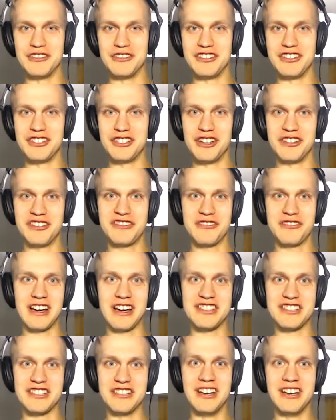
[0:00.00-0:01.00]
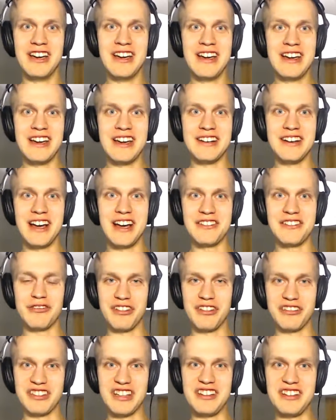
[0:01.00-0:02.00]
You just try to not
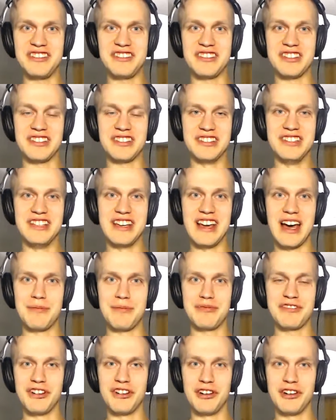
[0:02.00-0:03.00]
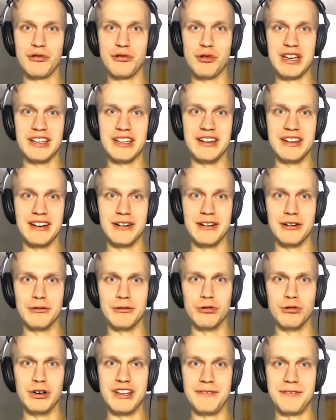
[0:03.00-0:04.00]
resist the upstroke
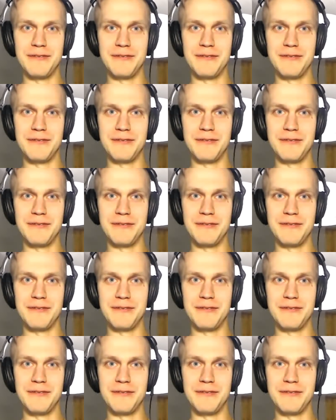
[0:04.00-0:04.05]
with the foot,